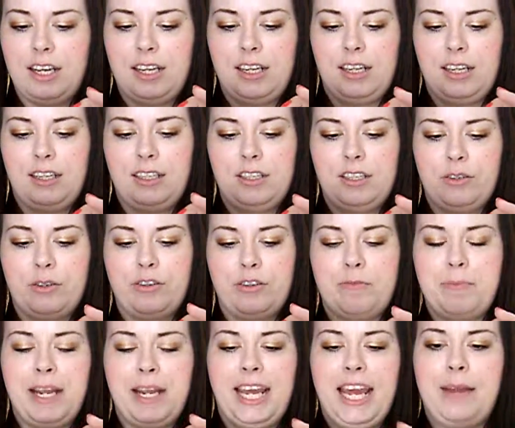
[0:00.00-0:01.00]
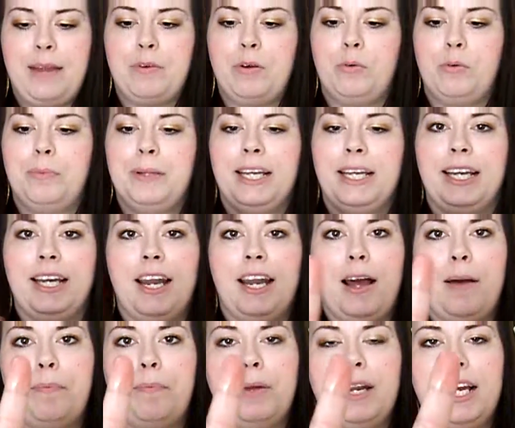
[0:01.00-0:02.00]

I don't know if my camera will pick it up,